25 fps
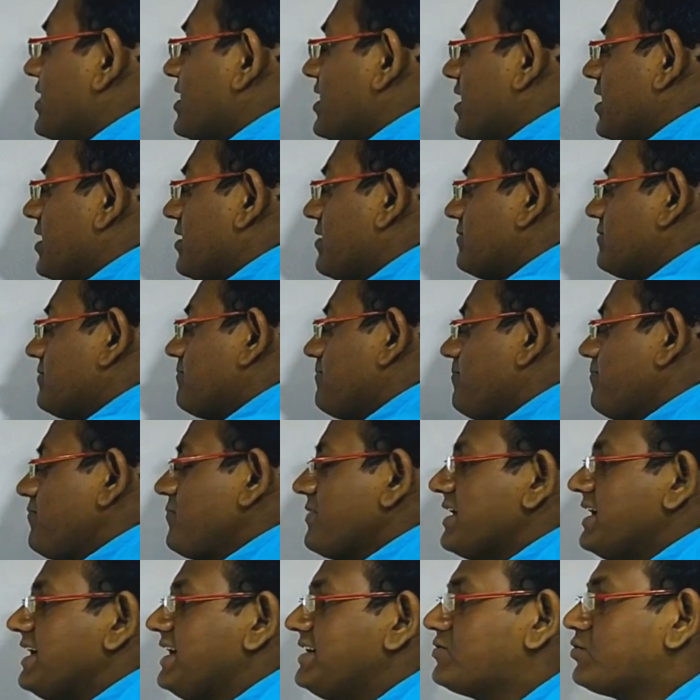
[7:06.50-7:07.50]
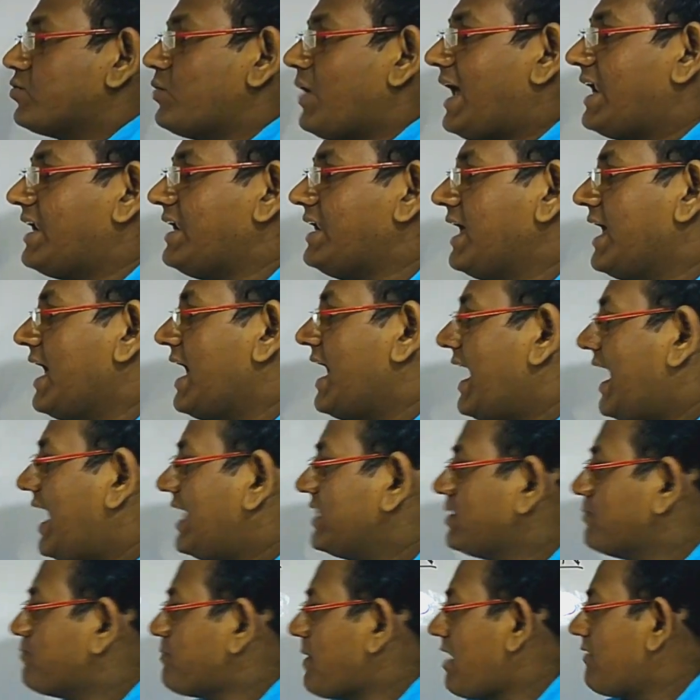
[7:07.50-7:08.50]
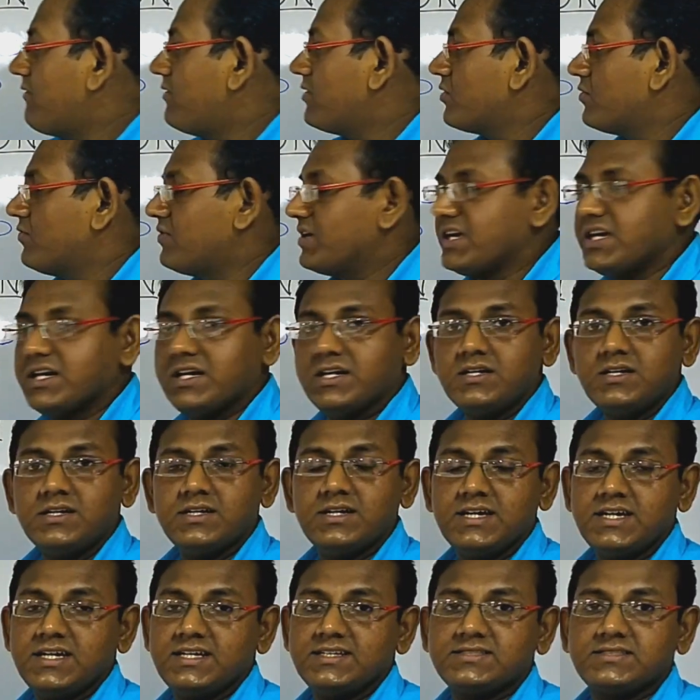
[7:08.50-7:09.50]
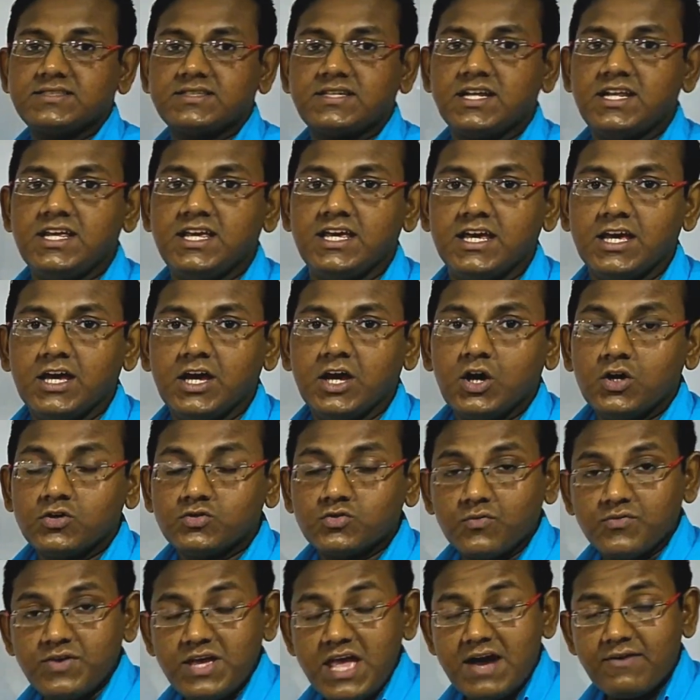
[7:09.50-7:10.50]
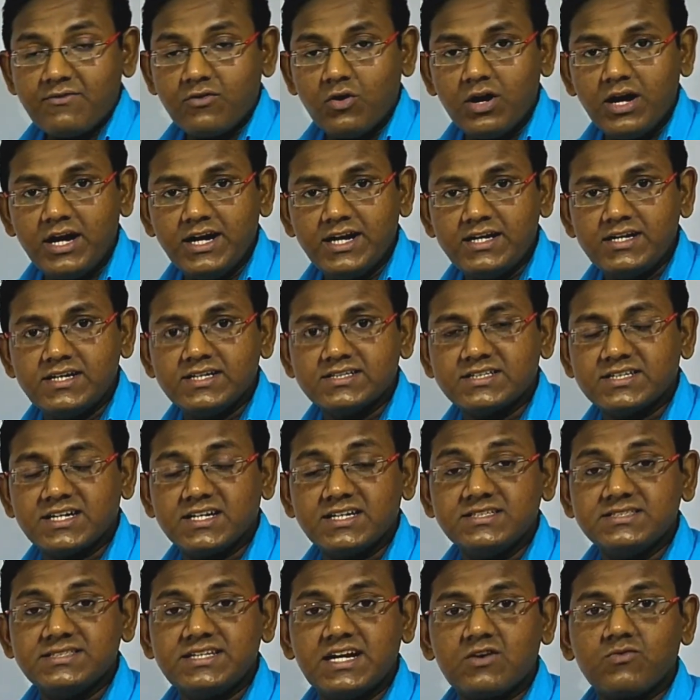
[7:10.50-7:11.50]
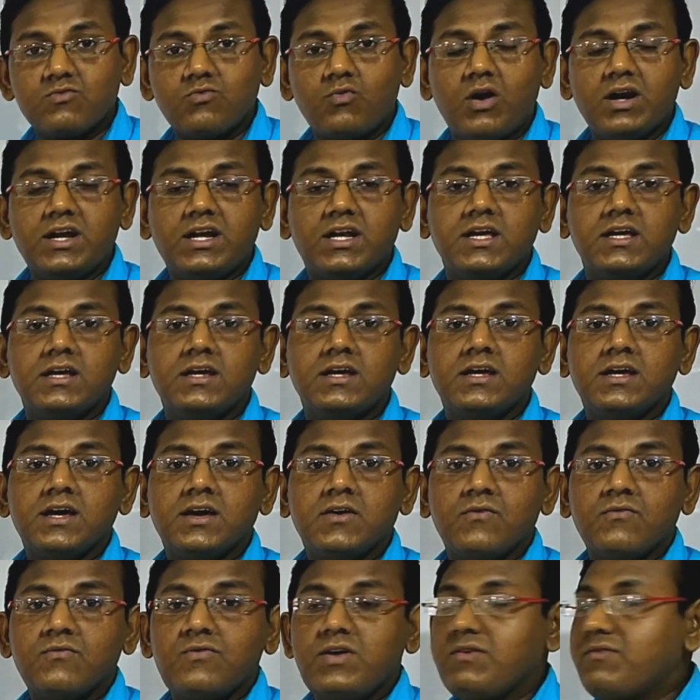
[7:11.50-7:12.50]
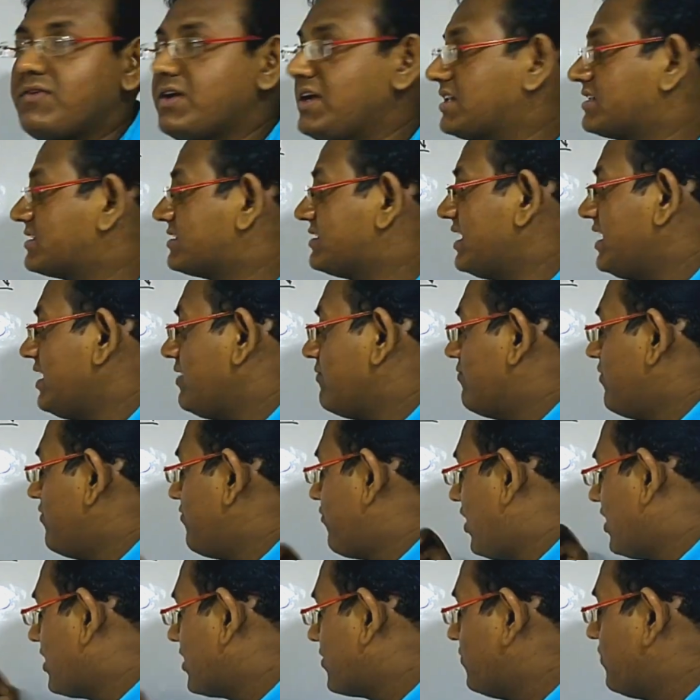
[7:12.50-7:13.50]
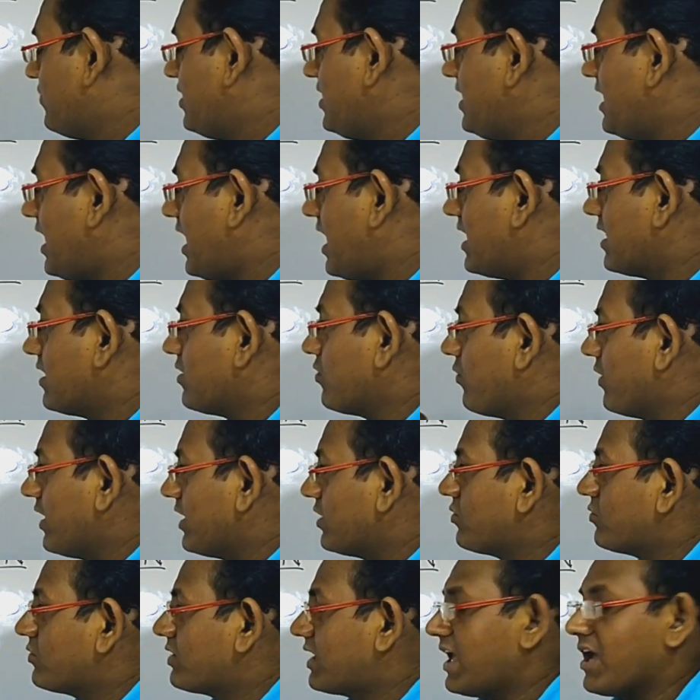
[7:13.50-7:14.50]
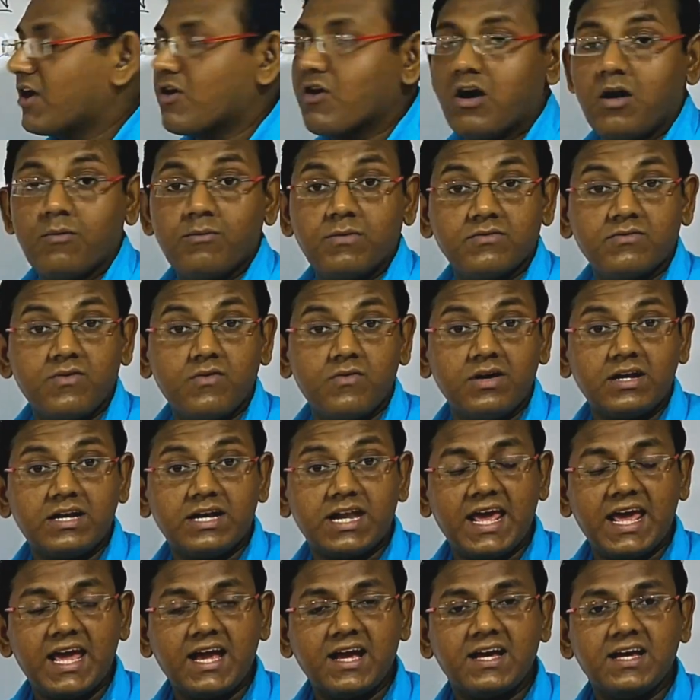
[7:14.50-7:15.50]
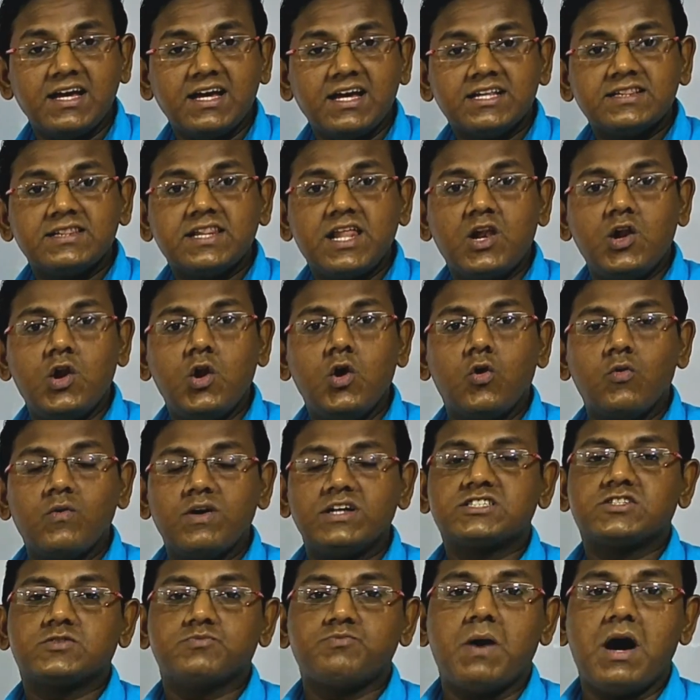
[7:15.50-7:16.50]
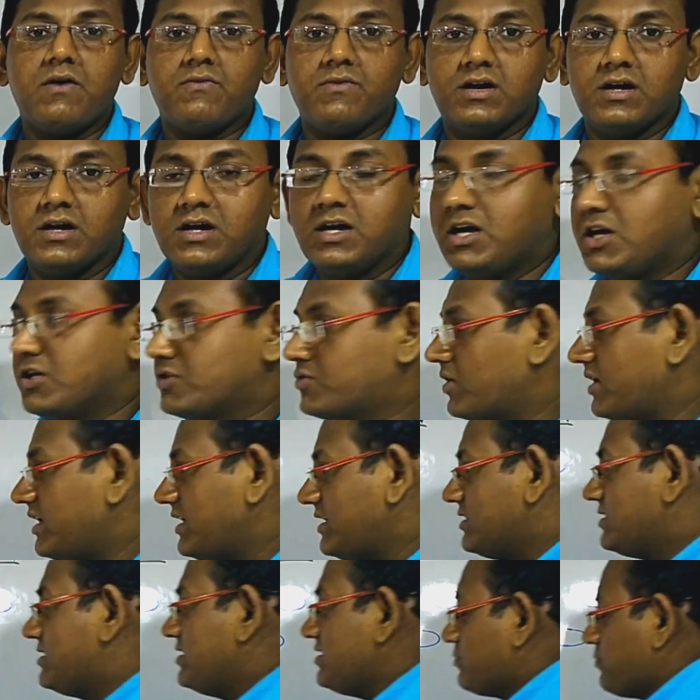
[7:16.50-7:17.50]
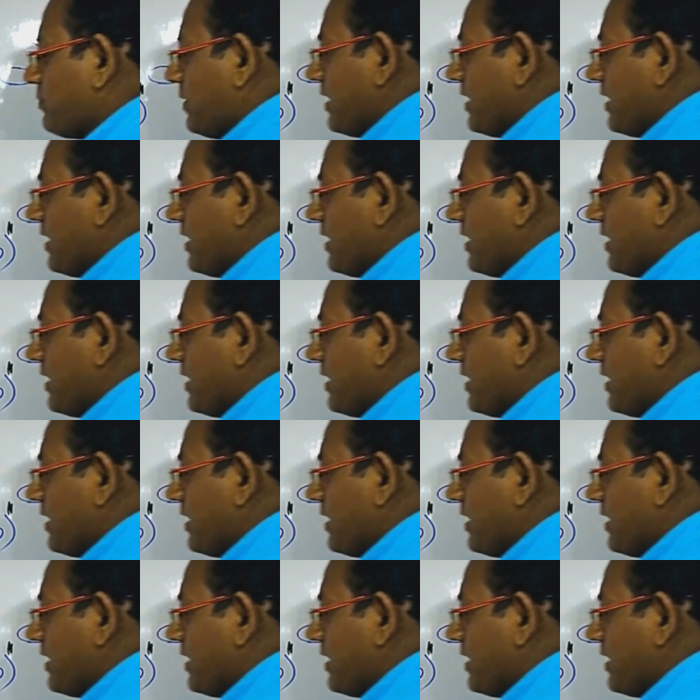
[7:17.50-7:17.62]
here is 1 and the power over here is 3. So we have already discussed that what we will see, what we are going to take common. We will take the lowest power. So in this